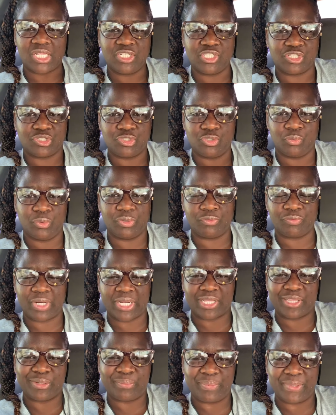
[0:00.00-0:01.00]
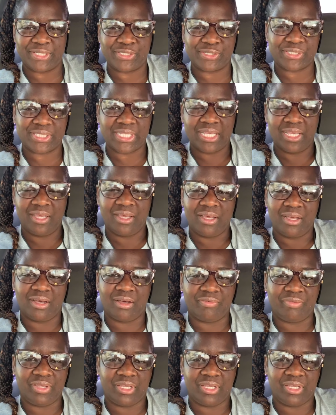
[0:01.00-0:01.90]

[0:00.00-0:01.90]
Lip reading: just doing regular pictures of